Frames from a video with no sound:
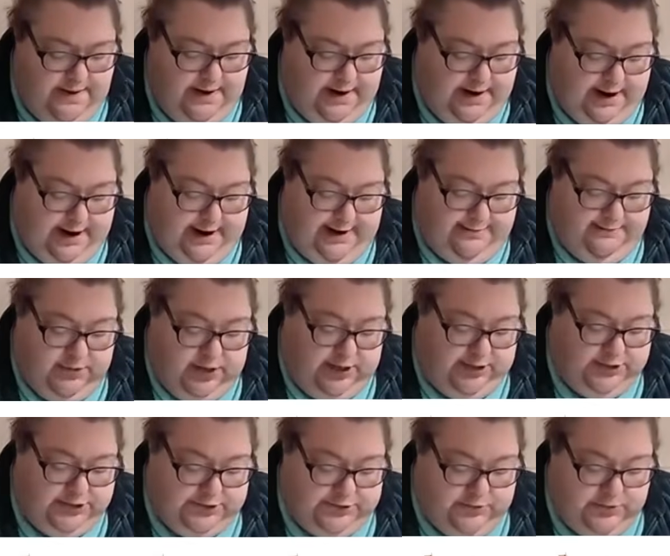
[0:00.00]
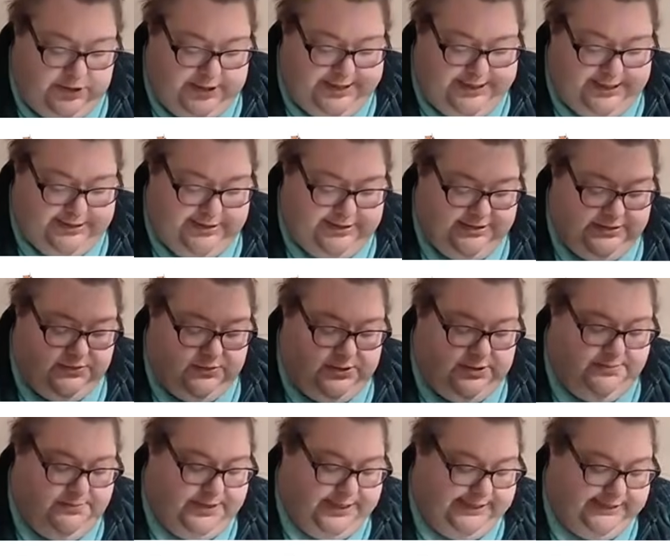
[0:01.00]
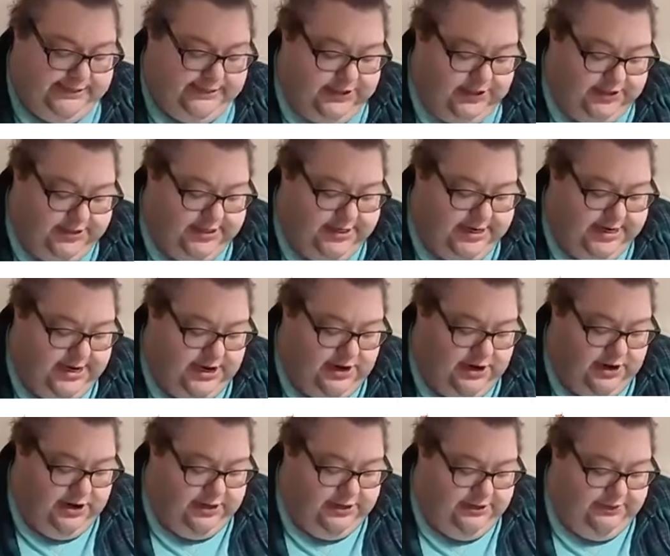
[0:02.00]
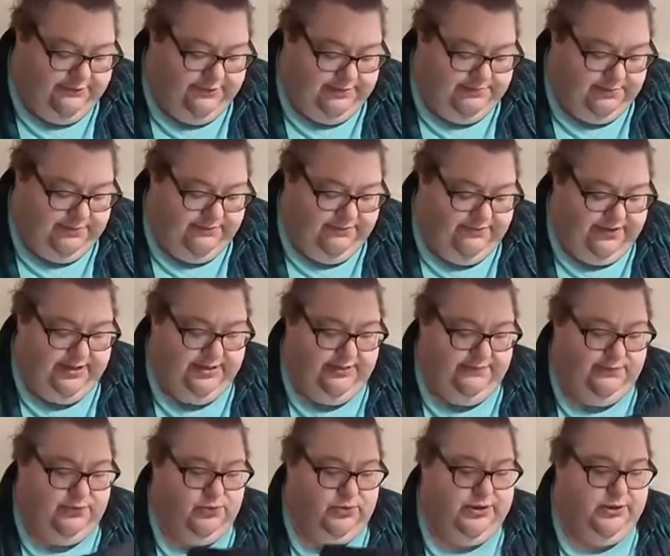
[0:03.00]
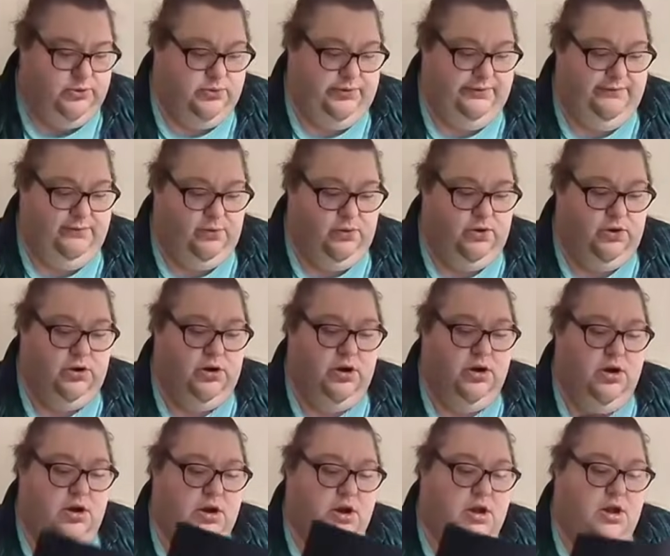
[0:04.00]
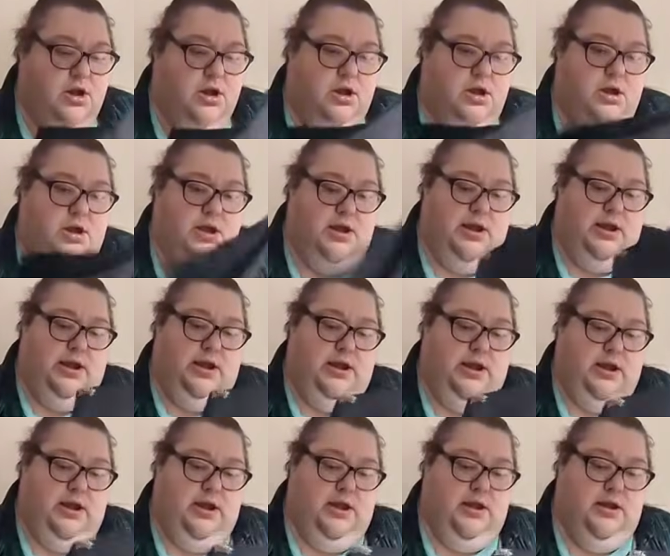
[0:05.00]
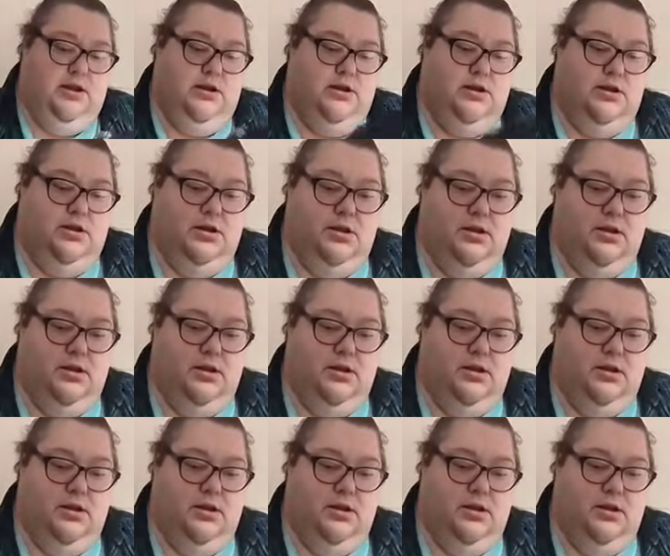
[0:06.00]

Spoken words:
I'm not sure where I got this one, but I started it on November 5th of 2024. And